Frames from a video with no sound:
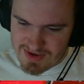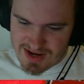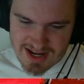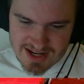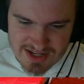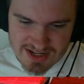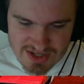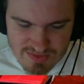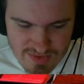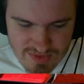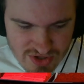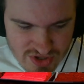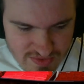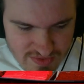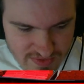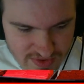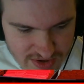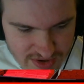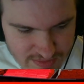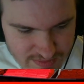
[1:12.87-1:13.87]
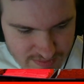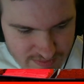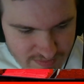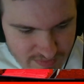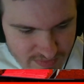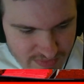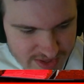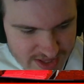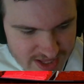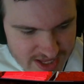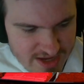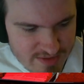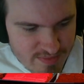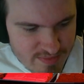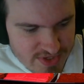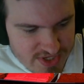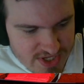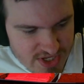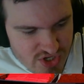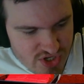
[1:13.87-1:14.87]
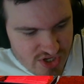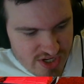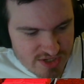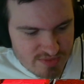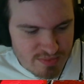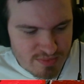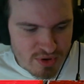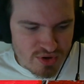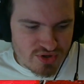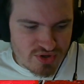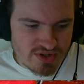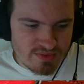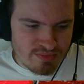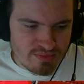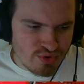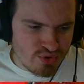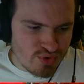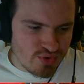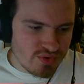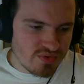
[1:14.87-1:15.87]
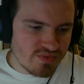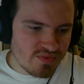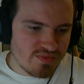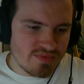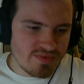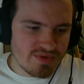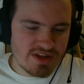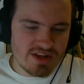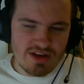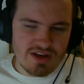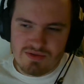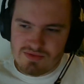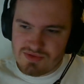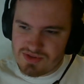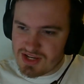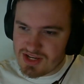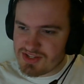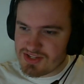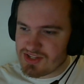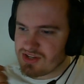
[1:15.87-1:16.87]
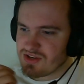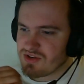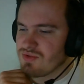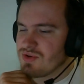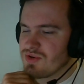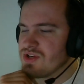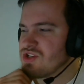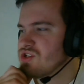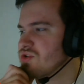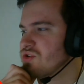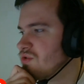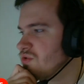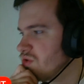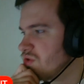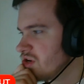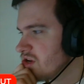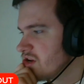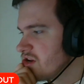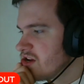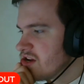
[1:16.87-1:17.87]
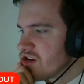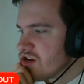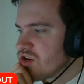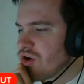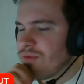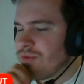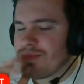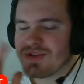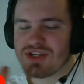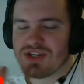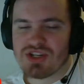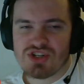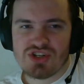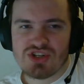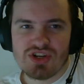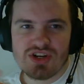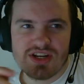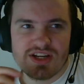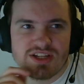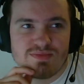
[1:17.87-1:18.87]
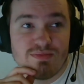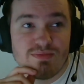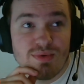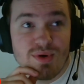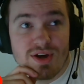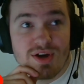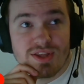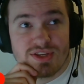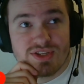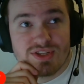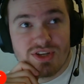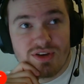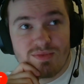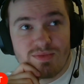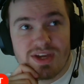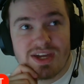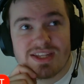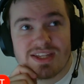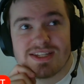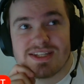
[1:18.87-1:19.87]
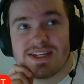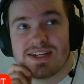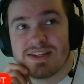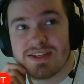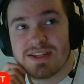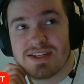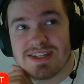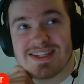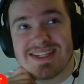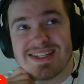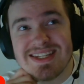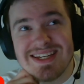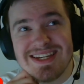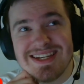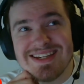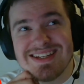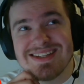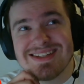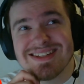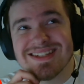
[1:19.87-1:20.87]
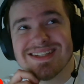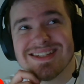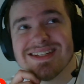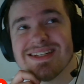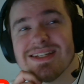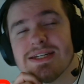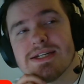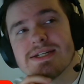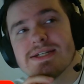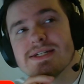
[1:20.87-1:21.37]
add as much of a league position as possible. Does increase your competition earnings by the time you get to the end of the season.